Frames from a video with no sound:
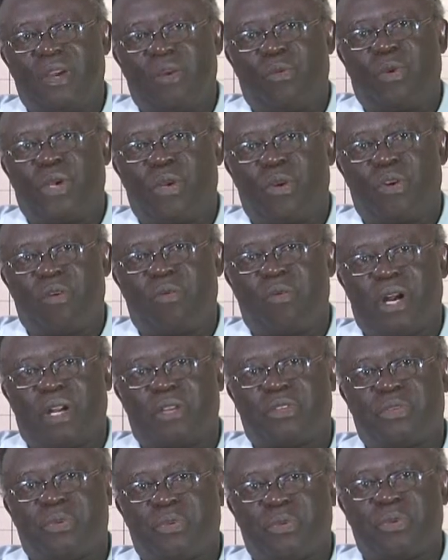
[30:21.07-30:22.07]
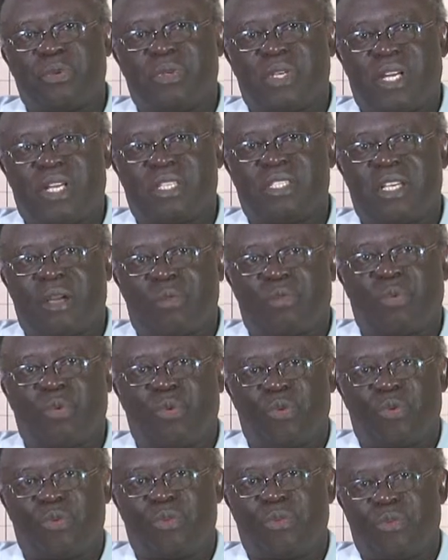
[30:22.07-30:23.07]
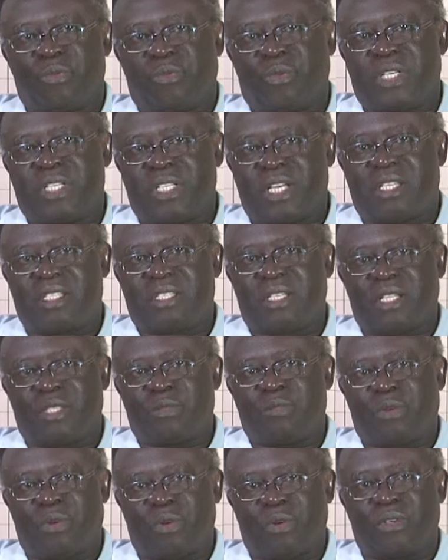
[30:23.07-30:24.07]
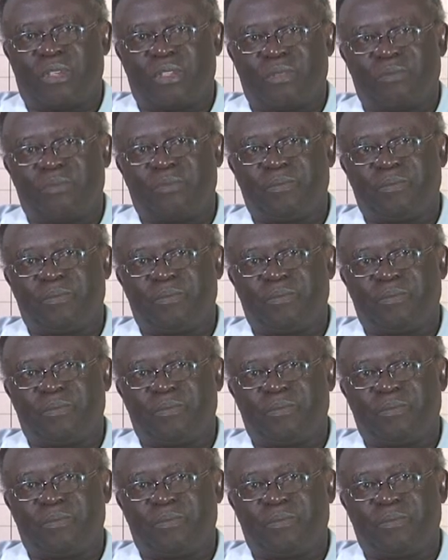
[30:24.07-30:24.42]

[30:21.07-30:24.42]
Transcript: We go back to the example we just explored.